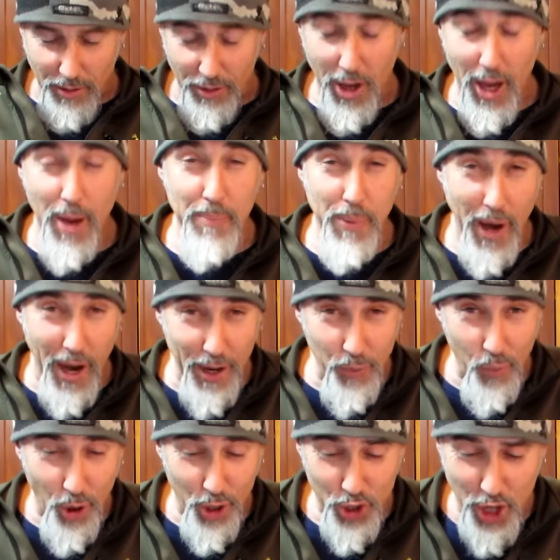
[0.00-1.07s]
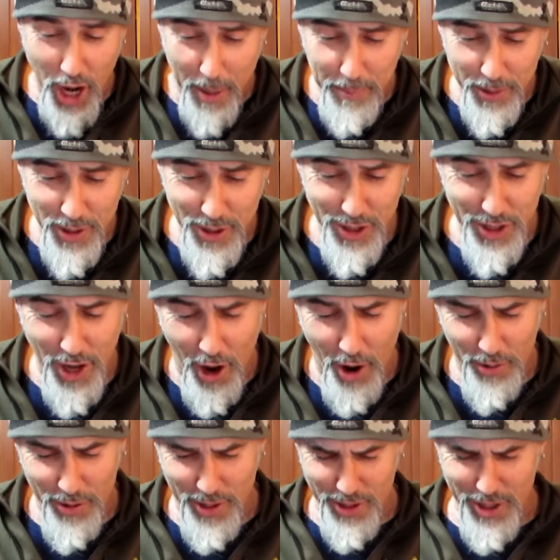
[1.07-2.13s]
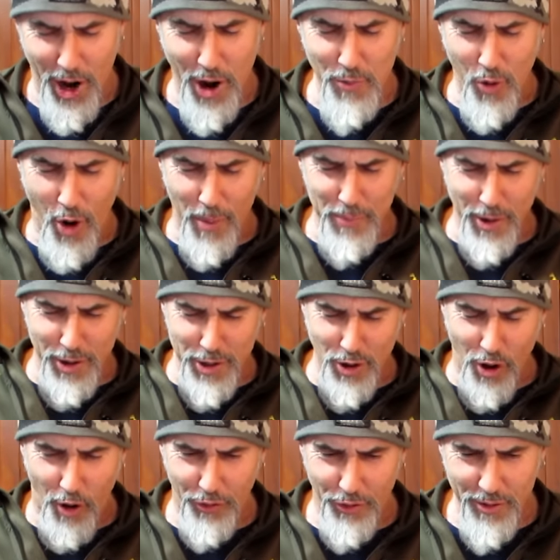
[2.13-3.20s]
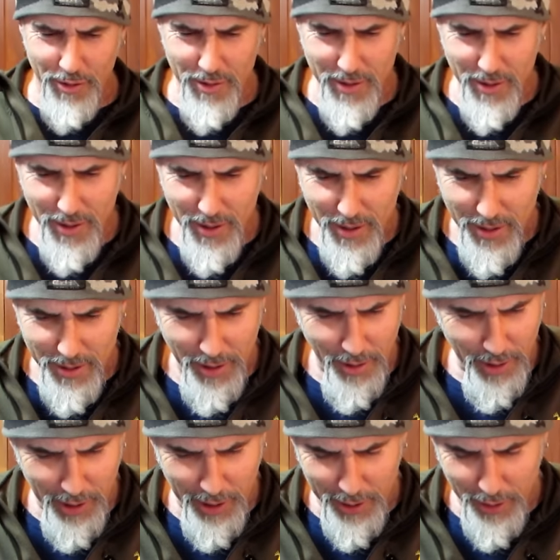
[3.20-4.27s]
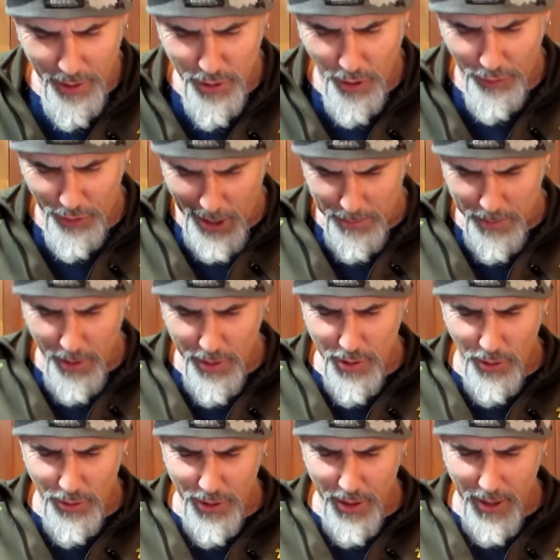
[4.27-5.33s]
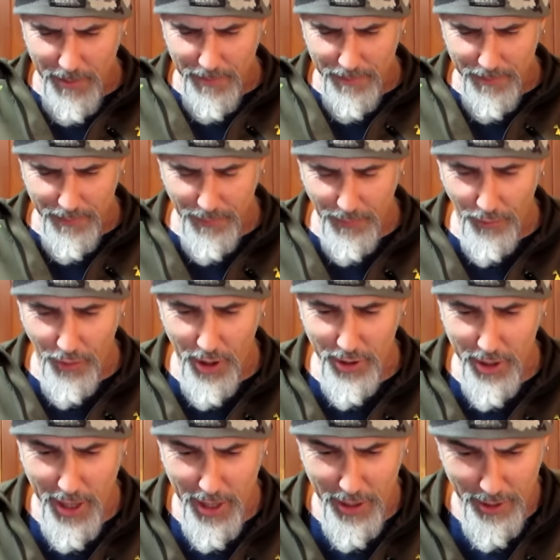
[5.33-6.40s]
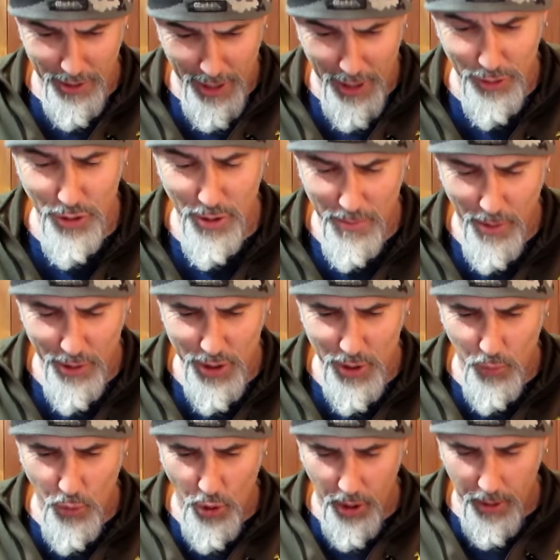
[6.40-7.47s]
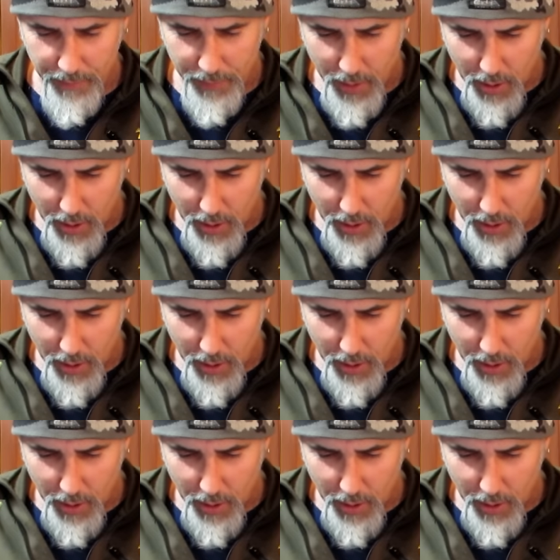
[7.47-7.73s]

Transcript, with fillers: They are part of what sharpens a stone, so don't wipe those off. Don't clean those off, keep those on there. In fact, they're doing most of the work.